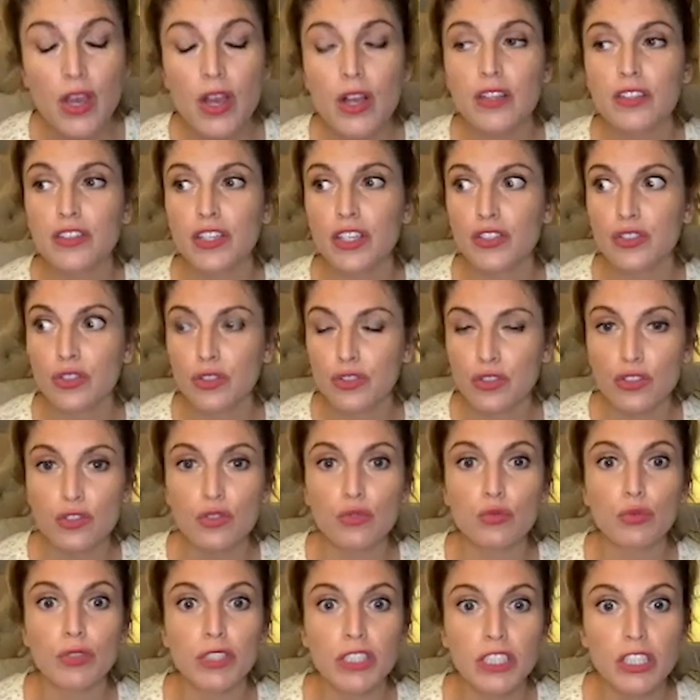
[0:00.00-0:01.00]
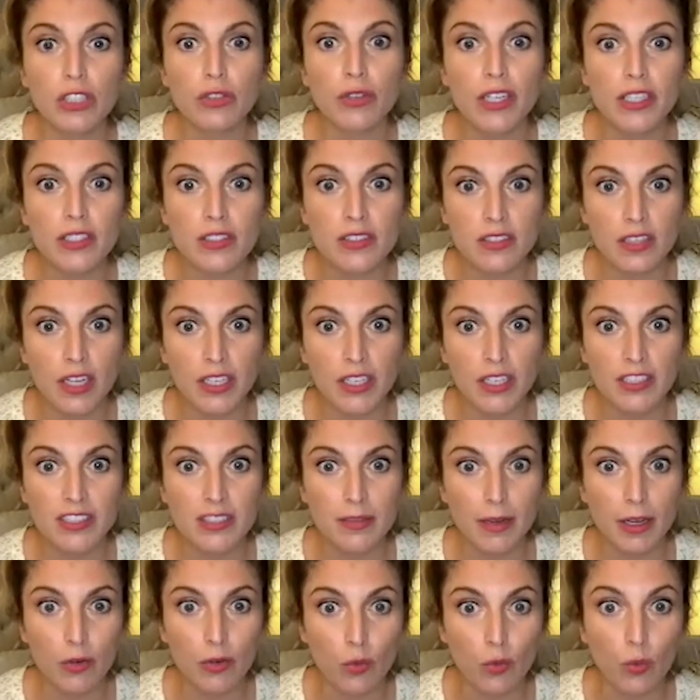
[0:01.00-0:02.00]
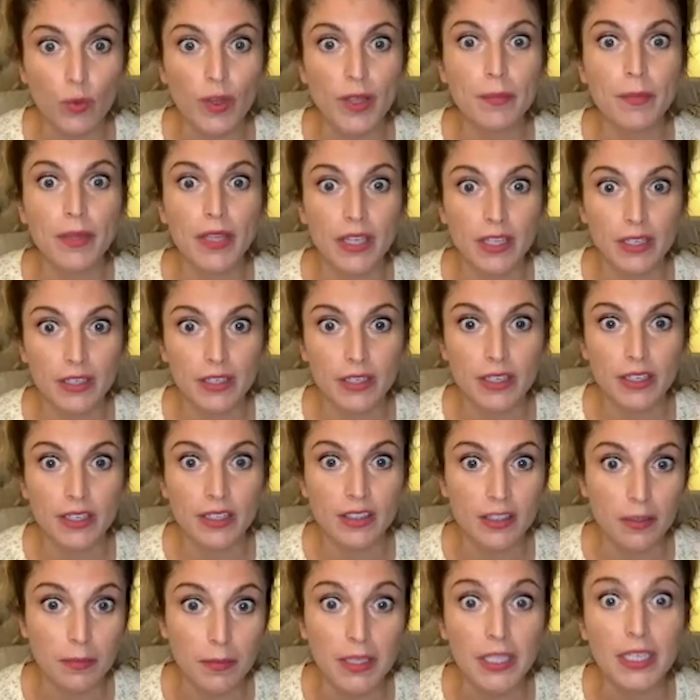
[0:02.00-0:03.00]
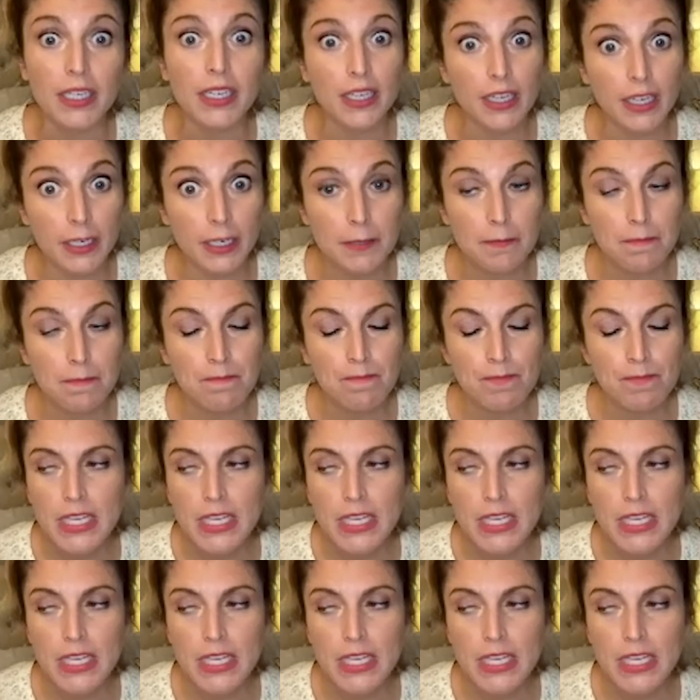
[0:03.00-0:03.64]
because I took this really great studies about women in the media.